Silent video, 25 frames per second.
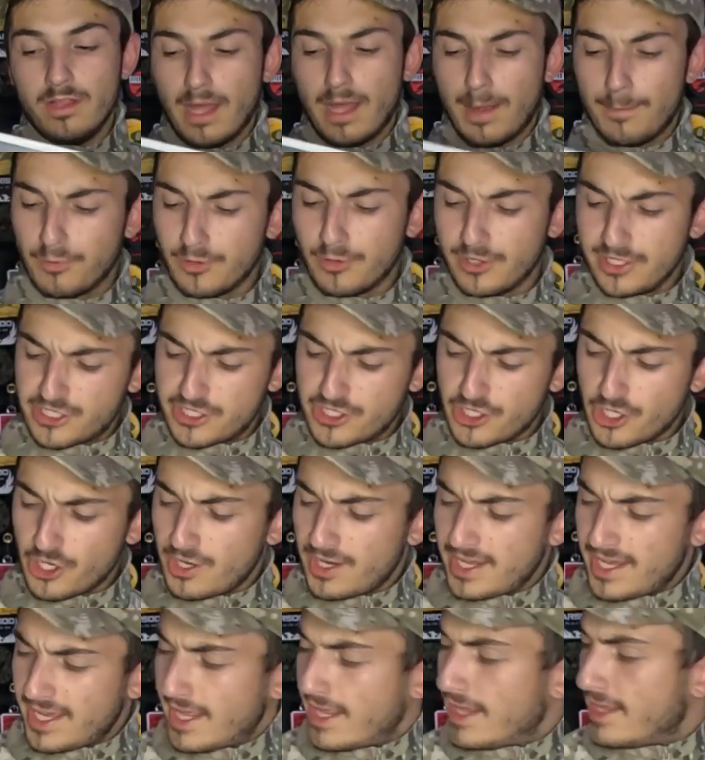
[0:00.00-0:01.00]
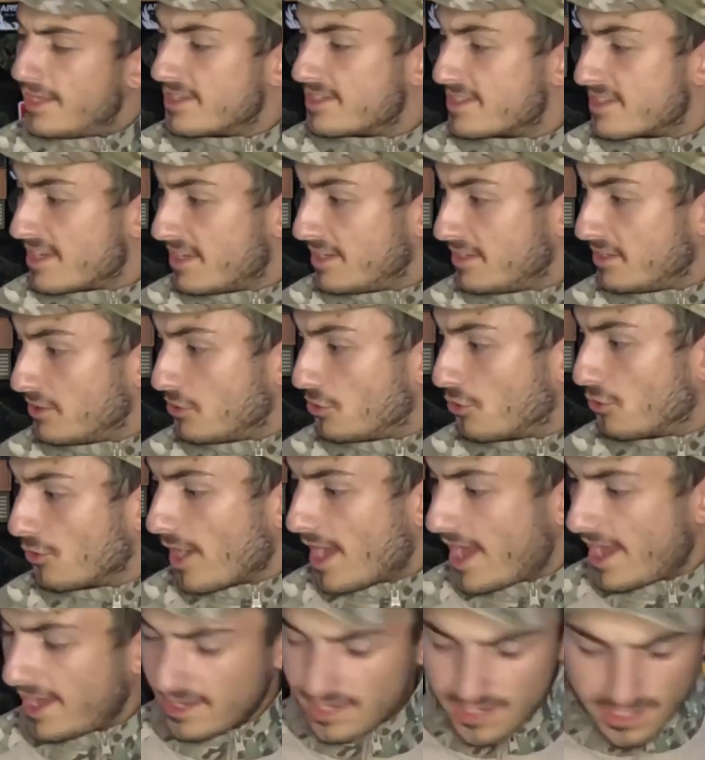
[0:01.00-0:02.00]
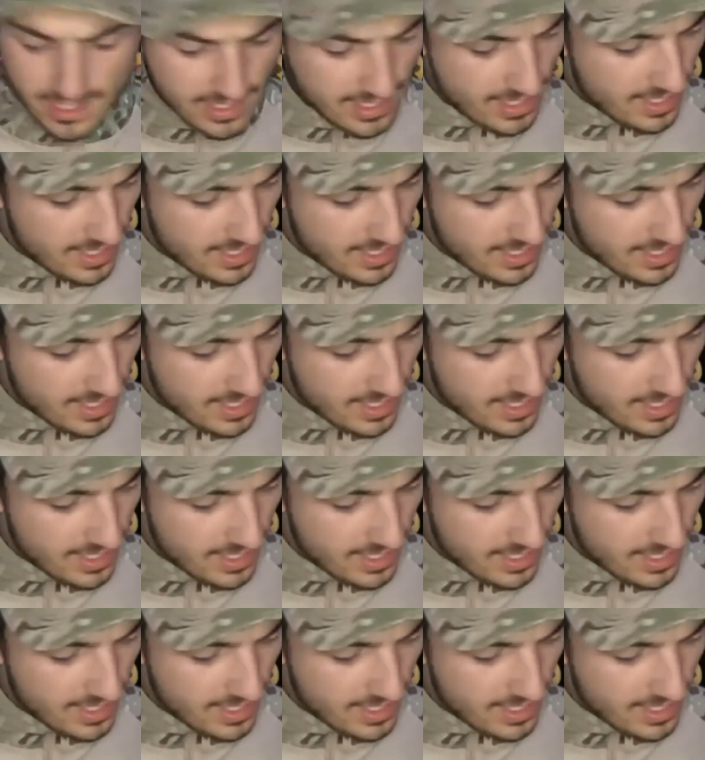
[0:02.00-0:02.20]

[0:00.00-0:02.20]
I'm pretty sure it is in gray.